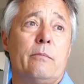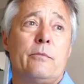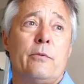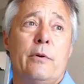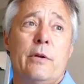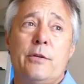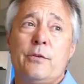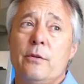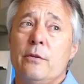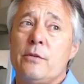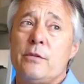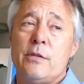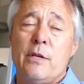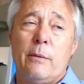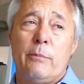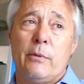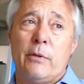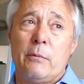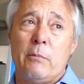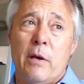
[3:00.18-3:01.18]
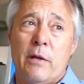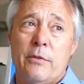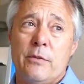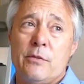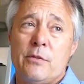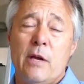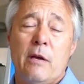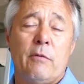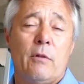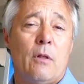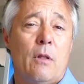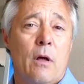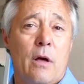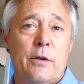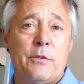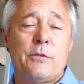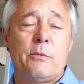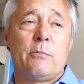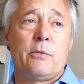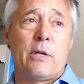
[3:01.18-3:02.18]
Traditionally, sampling methods have a
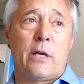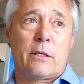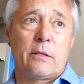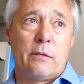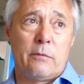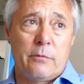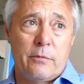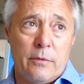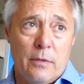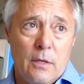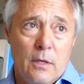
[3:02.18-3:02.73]
lot of subjective